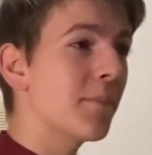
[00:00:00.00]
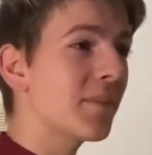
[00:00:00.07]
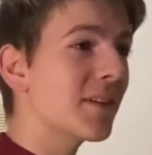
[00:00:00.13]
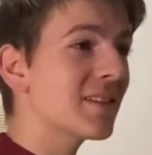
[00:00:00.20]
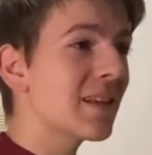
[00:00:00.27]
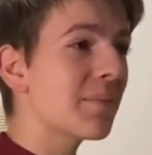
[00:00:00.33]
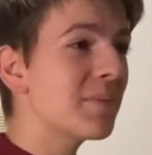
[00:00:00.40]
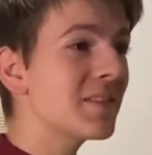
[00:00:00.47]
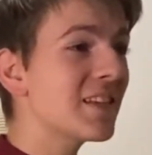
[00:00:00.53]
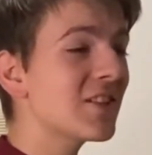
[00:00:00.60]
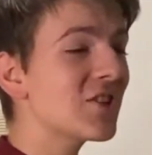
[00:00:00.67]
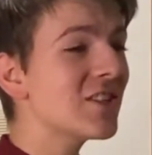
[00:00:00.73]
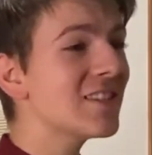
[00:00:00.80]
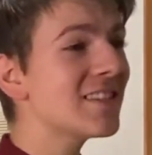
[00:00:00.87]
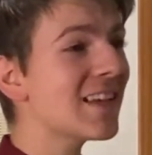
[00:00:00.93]
Because that
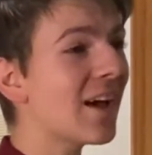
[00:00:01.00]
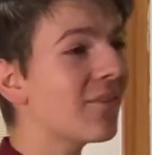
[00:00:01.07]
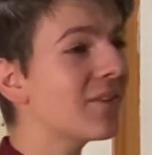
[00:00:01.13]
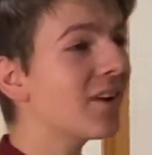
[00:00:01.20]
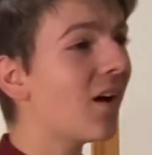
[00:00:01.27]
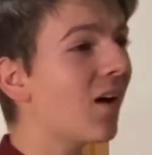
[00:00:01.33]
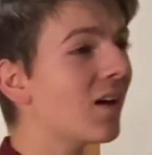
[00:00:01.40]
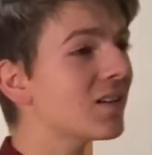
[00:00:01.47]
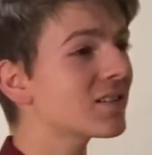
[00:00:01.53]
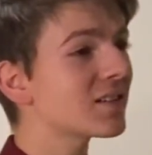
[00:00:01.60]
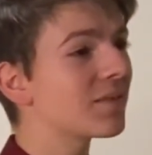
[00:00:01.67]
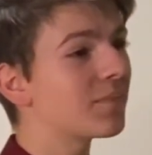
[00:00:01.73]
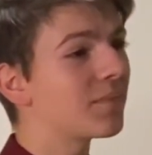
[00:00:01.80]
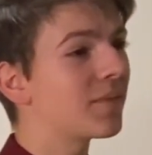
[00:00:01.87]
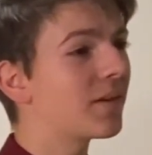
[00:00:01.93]
position sounded
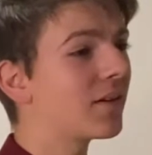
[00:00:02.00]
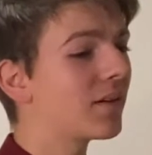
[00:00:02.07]
awesome.